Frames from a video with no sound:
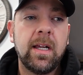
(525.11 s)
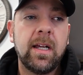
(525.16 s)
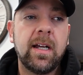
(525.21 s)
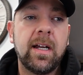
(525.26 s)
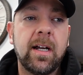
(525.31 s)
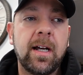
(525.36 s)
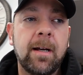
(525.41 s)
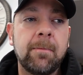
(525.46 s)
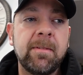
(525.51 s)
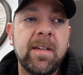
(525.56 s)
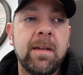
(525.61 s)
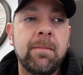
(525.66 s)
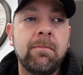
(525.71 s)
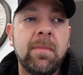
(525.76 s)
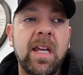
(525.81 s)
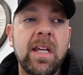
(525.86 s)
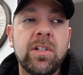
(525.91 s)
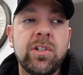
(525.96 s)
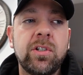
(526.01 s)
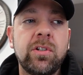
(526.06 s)
um, it
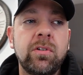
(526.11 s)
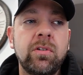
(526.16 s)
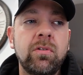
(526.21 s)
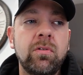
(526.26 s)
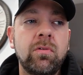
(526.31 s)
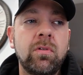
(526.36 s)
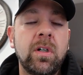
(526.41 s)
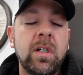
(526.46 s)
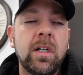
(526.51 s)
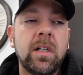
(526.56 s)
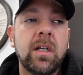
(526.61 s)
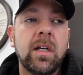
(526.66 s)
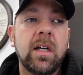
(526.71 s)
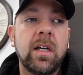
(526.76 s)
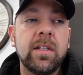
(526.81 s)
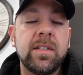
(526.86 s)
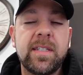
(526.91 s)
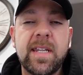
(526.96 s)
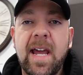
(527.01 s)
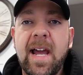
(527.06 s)
makes you
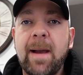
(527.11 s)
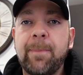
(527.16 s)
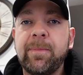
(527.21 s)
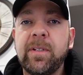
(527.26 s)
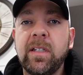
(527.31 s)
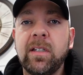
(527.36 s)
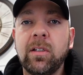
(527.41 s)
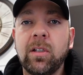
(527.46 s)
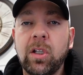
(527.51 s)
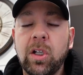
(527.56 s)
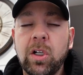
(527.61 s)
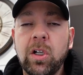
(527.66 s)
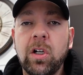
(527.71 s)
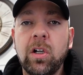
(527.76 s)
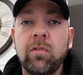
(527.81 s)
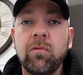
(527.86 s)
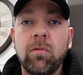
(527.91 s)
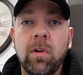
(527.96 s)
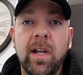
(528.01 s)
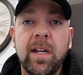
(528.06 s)
adapt and
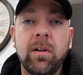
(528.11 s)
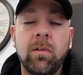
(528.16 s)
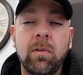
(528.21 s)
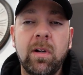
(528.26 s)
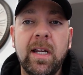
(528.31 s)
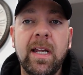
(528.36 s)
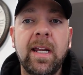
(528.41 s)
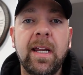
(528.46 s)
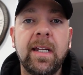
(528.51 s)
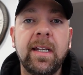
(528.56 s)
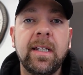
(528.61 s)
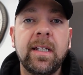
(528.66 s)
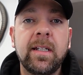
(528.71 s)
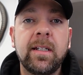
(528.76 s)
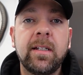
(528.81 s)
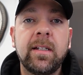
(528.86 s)
learn right away,